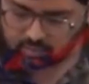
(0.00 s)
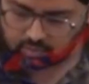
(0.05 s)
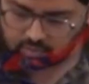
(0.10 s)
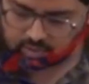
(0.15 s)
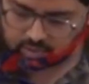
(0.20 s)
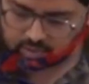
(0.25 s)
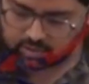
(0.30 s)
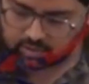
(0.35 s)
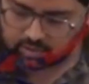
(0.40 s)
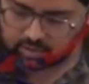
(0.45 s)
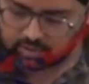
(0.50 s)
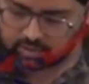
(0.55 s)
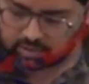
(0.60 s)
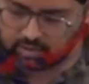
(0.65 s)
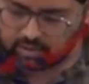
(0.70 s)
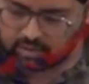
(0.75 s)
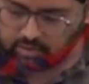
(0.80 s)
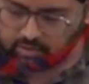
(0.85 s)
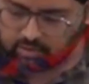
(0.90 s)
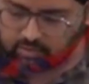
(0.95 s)
Okay.
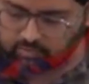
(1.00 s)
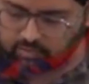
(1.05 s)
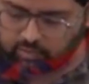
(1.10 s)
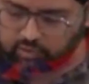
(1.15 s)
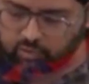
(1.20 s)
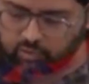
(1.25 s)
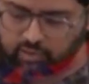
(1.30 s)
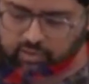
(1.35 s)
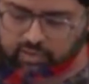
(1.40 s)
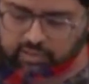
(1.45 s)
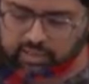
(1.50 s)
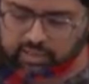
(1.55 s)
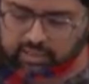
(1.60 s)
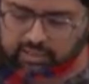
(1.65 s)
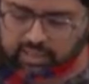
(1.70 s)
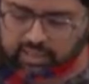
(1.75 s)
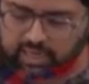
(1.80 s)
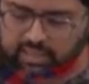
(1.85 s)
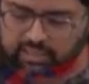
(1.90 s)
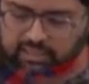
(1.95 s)
One student is
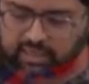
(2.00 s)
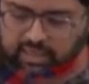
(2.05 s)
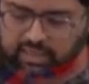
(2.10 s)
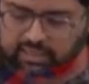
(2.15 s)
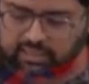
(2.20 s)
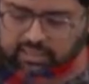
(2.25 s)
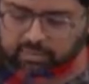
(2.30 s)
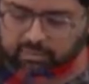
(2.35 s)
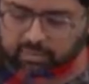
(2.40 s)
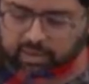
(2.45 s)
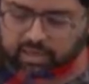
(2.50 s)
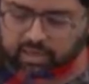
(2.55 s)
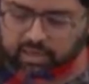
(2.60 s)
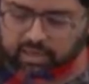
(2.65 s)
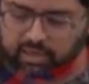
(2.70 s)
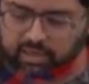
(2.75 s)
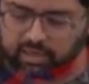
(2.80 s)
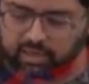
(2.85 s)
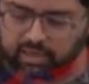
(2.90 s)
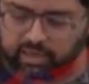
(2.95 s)
saying tax collection by
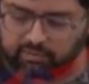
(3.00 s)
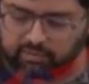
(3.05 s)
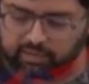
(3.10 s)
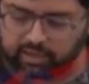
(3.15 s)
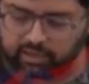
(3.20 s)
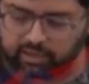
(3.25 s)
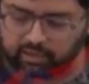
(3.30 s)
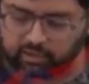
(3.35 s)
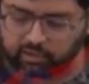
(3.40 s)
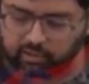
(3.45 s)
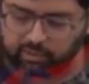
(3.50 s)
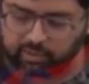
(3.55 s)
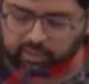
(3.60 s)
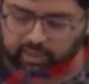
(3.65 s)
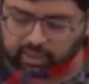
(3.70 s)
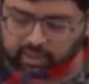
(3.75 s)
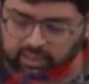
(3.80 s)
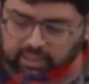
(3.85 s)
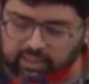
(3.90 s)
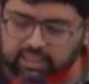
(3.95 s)
illegal way. No,
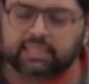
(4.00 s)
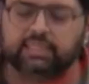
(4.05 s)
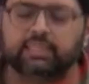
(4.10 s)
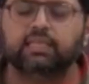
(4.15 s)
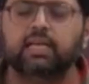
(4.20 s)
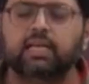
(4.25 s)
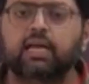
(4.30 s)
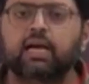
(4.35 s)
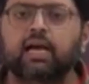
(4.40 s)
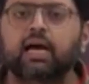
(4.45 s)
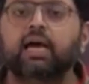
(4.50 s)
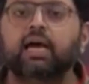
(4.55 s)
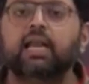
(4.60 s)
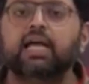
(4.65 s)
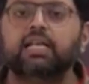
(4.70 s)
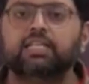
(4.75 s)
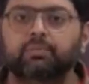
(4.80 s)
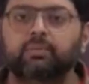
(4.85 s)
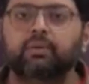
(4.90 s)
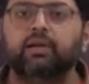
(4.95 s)
beta, it is
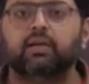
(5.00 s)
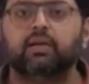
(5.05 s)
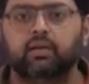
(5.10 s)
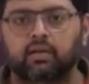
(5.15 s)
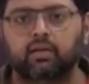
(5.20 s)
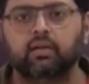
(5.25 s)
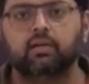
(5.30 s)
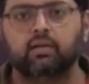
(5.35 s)
harassment.